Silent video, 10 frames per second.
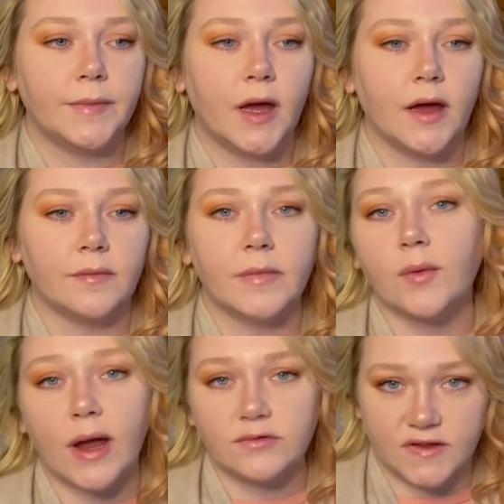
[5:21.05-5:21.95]

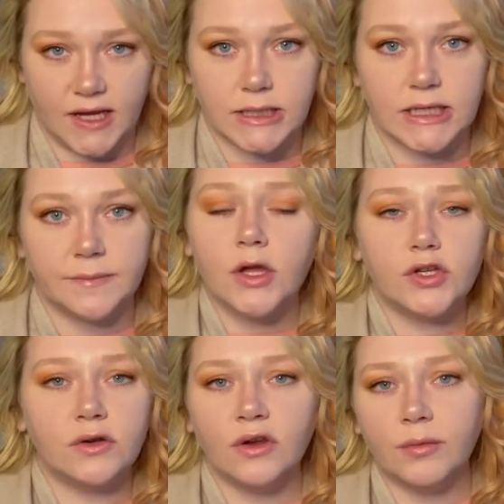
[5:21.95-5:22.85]
around Sandy.
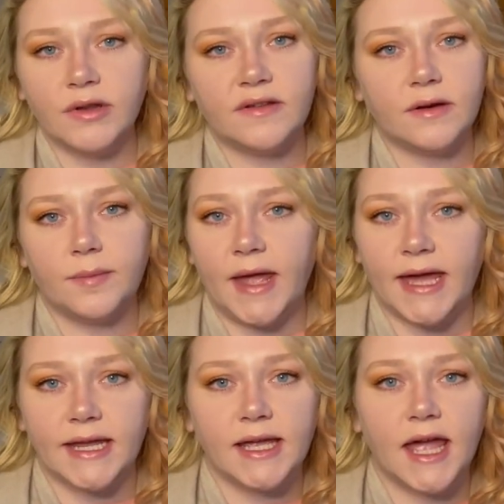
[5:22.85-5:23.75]
Junior was in a
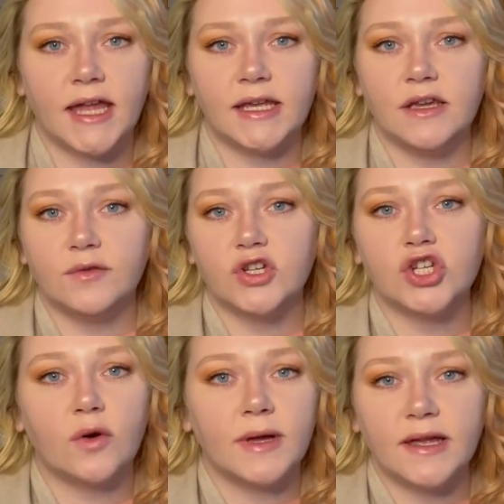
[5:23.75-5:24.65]
panic, and he was
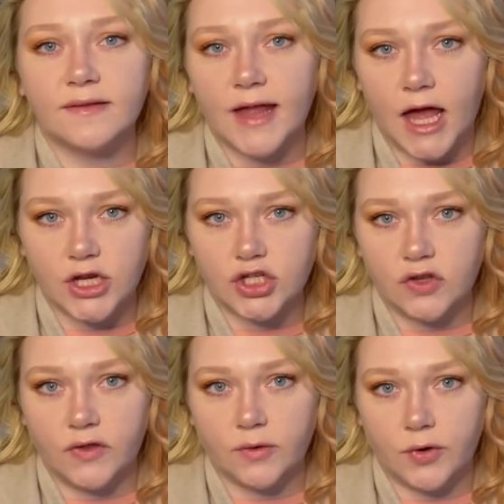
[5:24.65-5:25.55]
showing his gash to
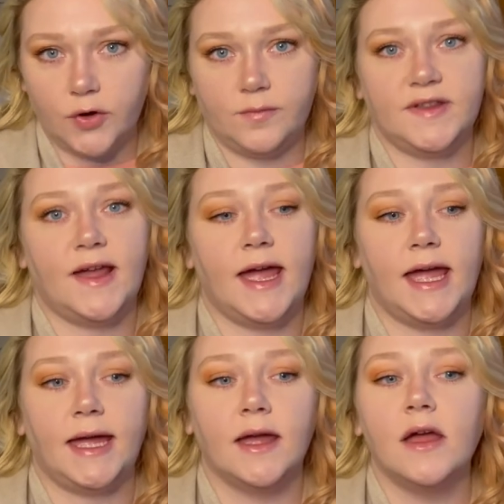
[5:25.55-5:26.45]
the group,
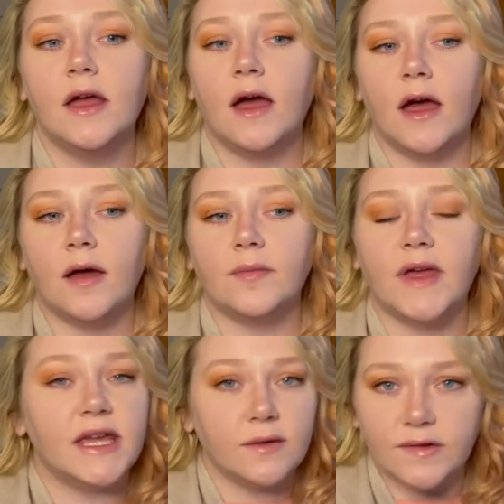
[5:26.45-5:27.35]
saying
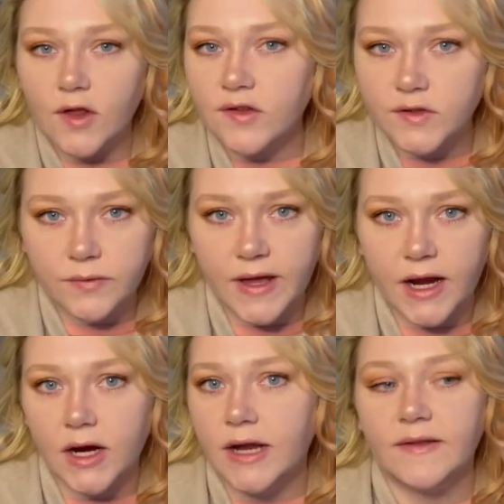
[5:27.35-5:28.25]
that he was also
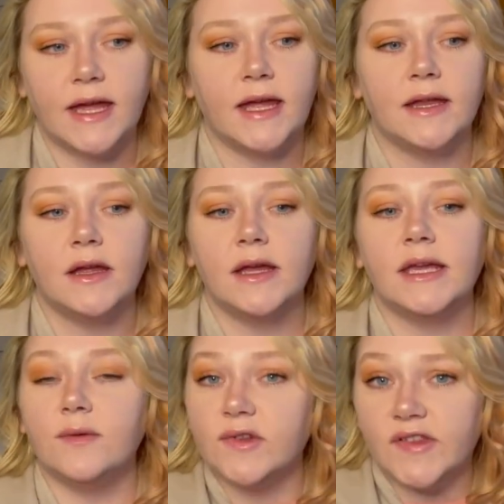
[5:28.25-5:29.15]
there and that
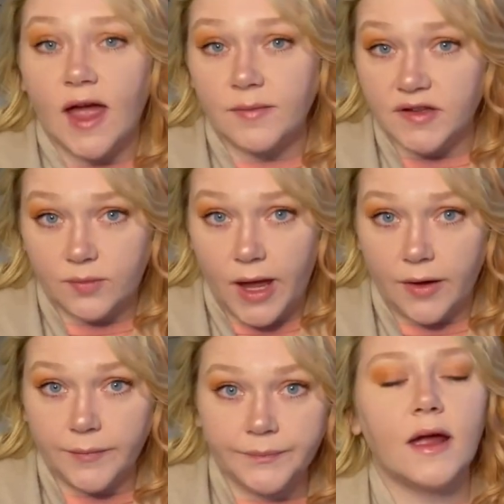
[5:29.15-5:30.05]
he was stabbed as
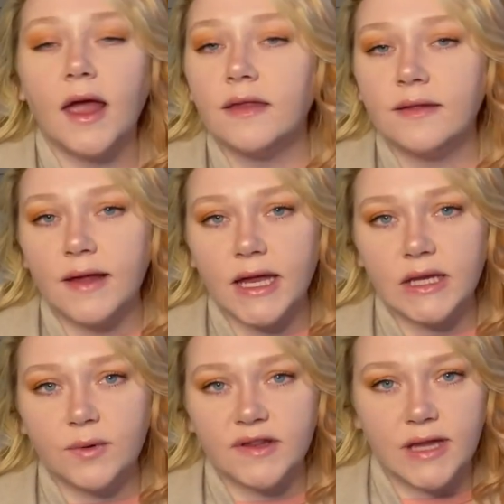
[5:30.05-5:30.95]
well. And Sandy
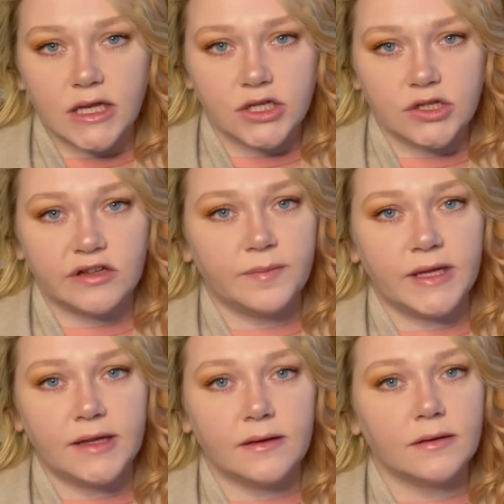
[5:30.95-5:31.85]
was said to just
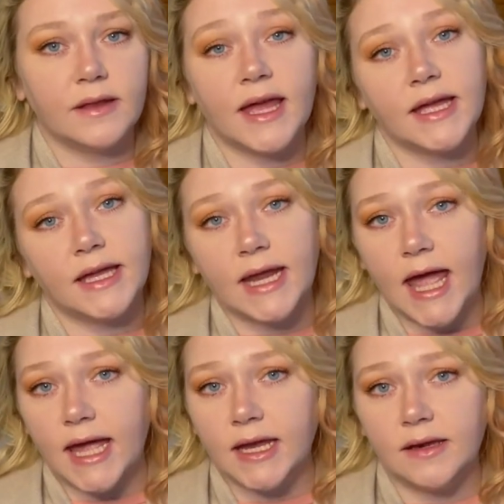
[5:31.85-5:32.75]
be lying in
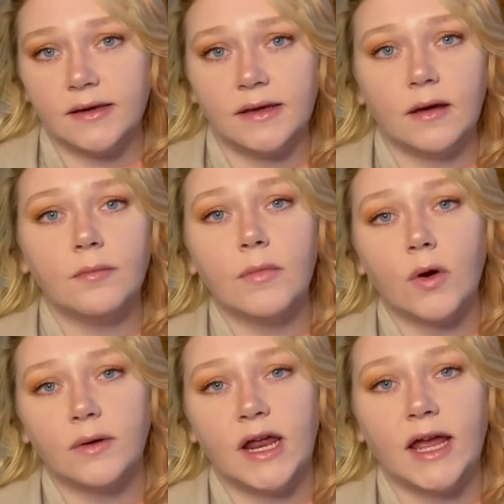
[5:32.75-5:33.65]
agony,
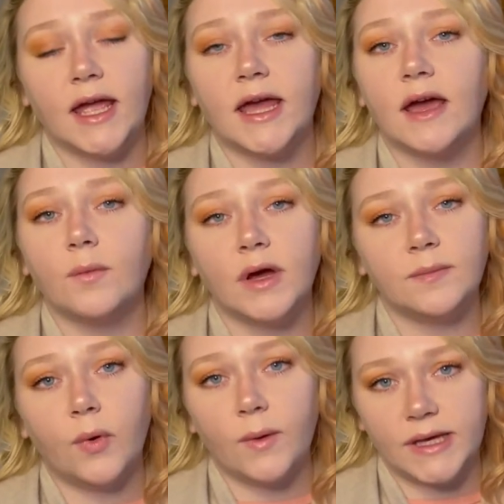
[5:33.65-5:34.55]
moaning, and at one
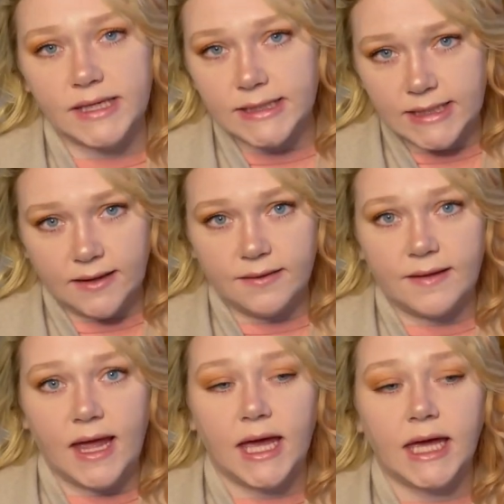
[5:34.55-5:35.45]
point he did
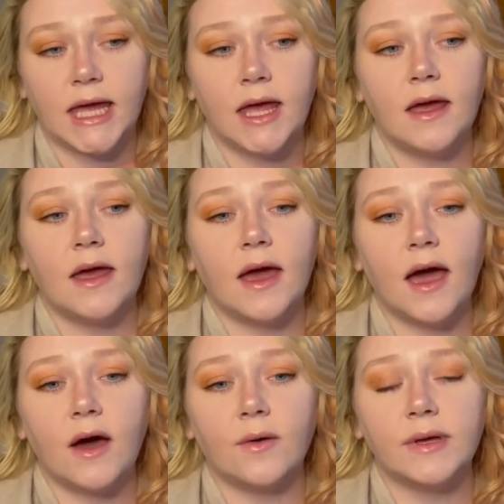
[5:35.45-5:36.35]
say
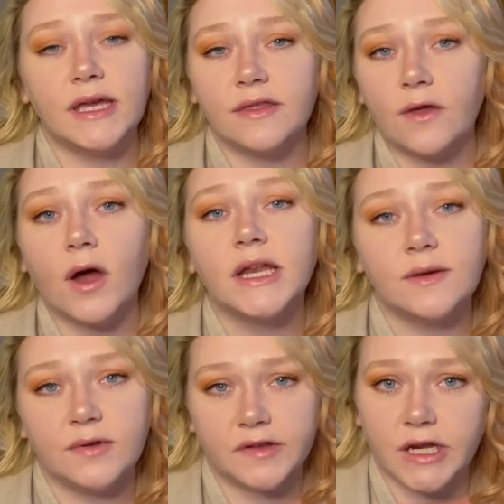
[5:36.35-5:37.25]
how he thought he
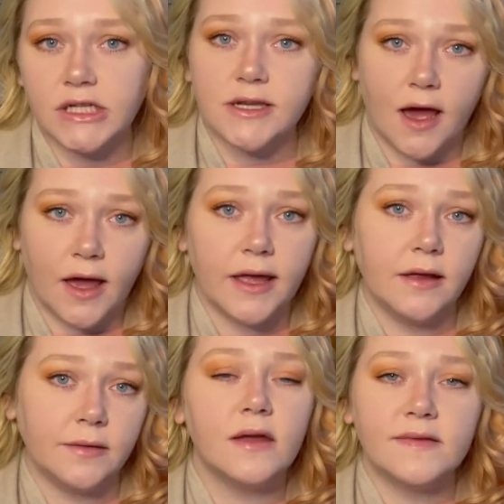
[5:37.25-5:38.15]
was gonna die.
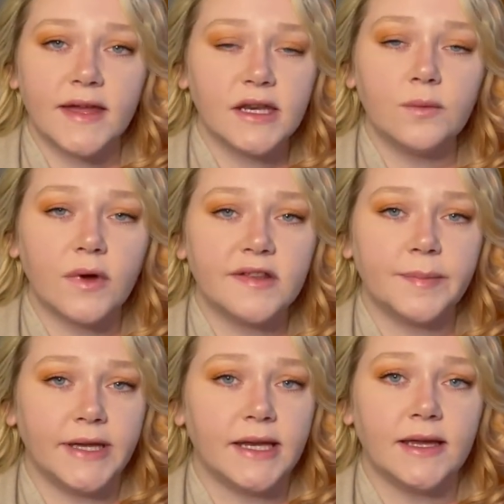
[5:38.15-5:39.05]
Sandy was
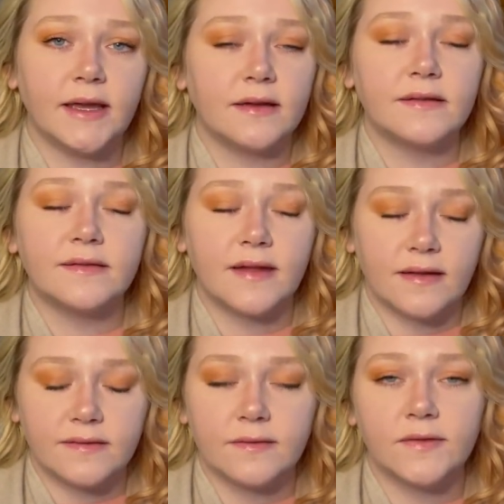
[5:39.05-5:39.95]
bleeding
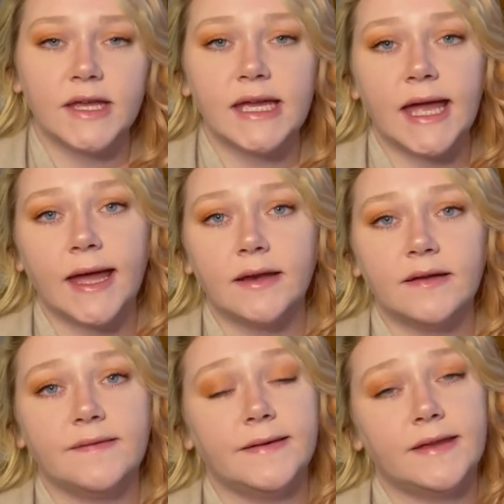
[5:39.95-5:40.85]
excessively, and
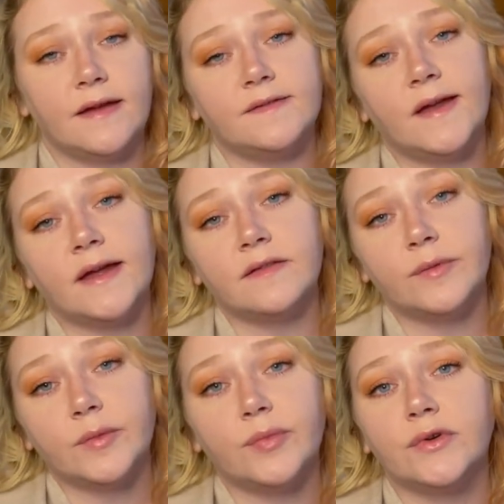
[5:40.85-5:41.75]
his intestines
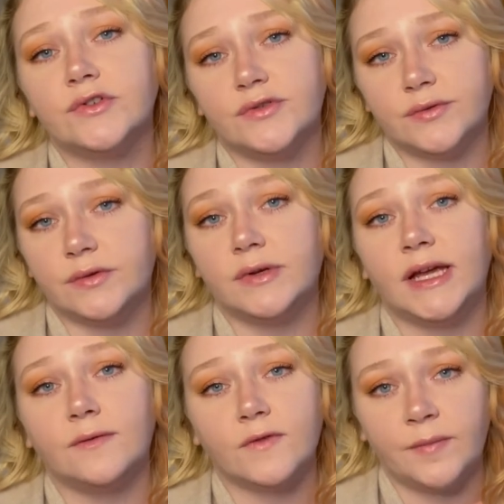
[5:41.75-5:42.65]
were
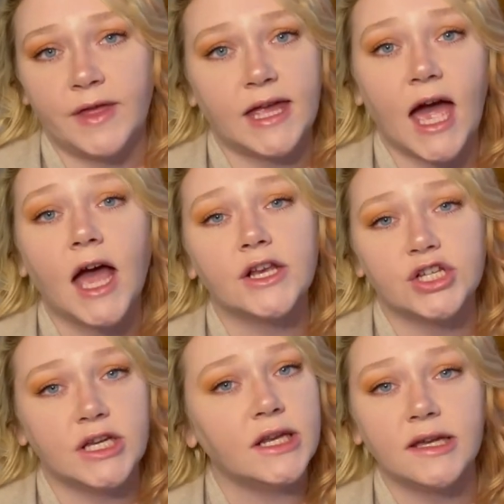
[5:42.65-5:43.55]
protruding from the gash
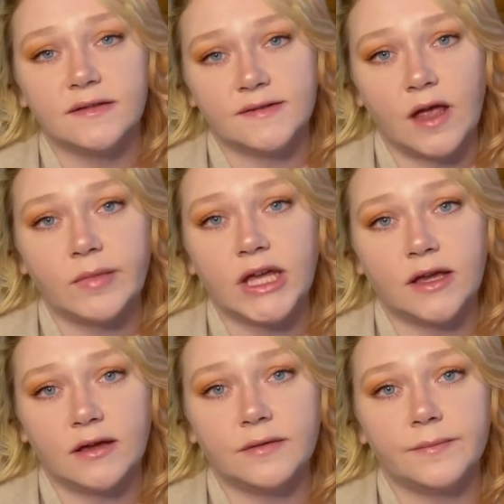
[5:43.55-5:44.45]
in his stomach.